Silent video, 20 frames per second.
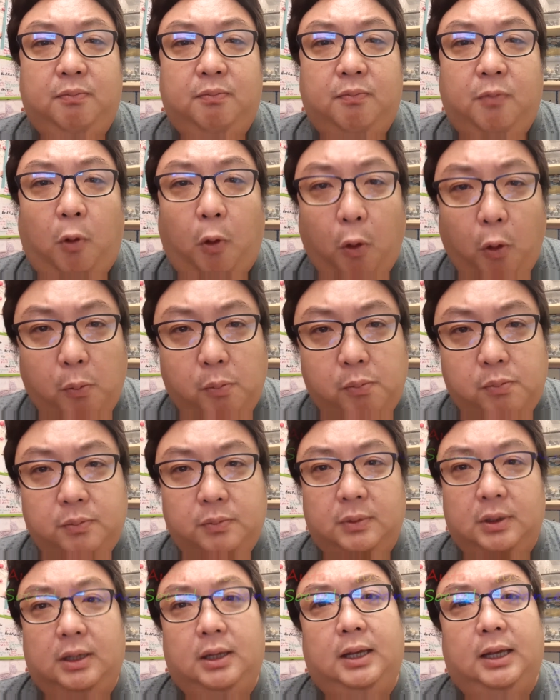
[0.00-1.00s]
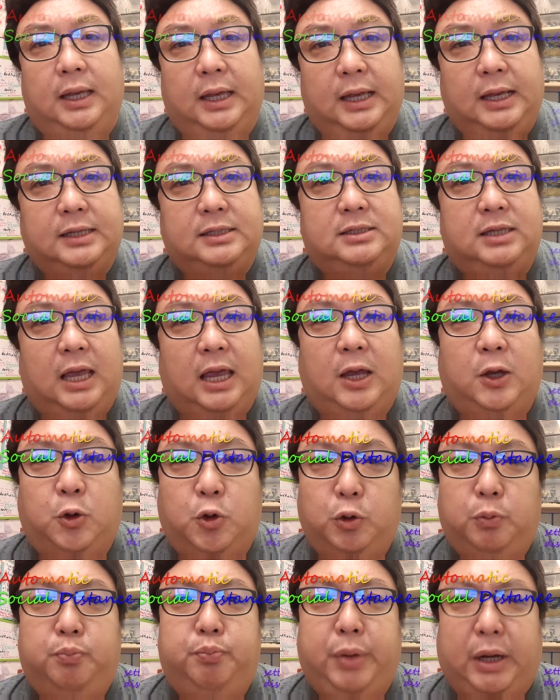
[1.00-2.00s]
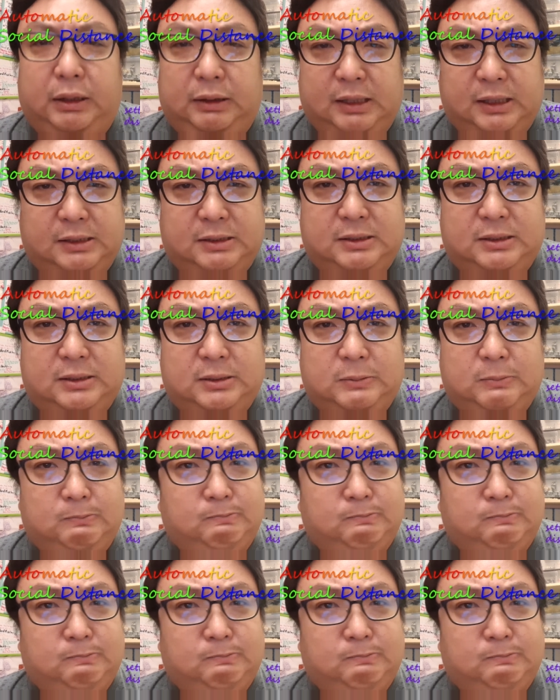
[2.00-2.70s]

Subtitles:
home is a good practice.